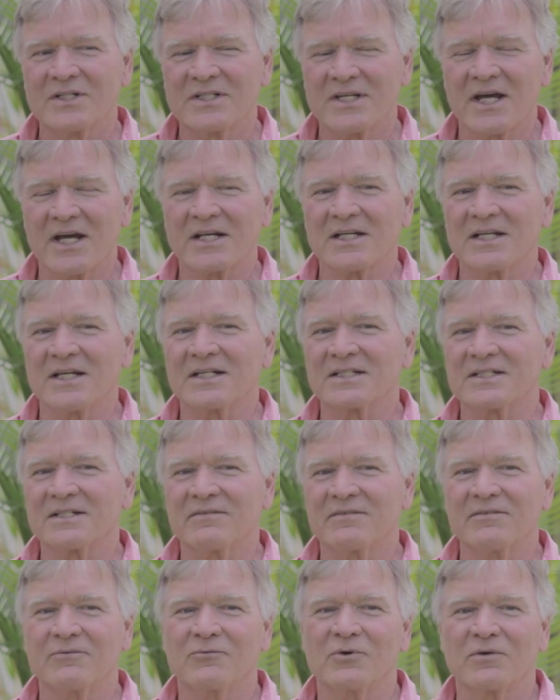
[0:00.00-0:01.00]
Techniques
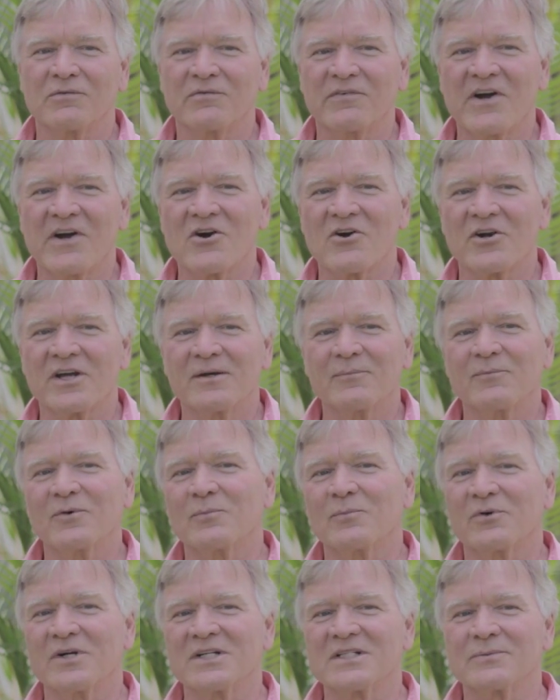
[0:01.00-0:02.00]
will vary,
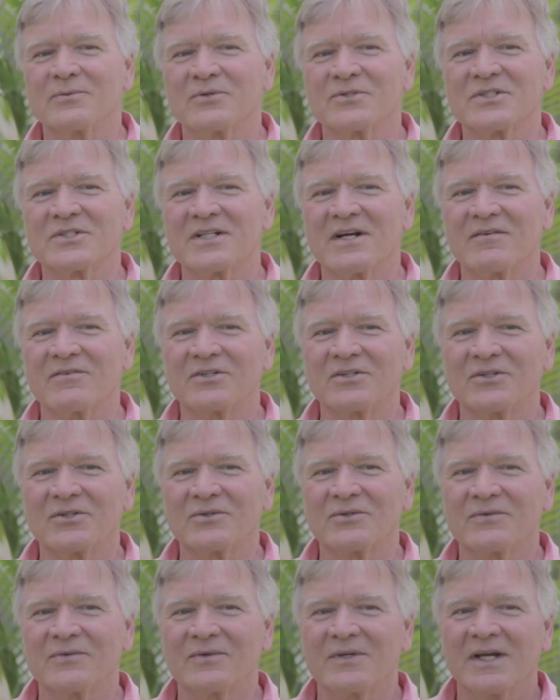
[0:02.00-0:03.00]
but principles never
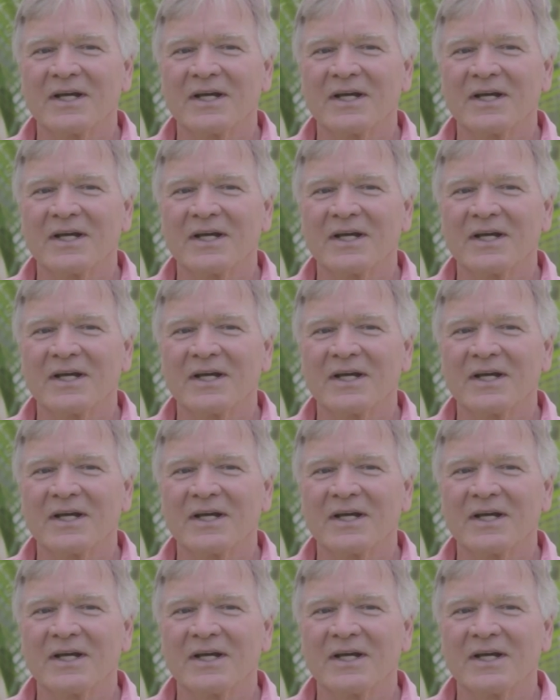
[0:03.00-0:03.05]
do.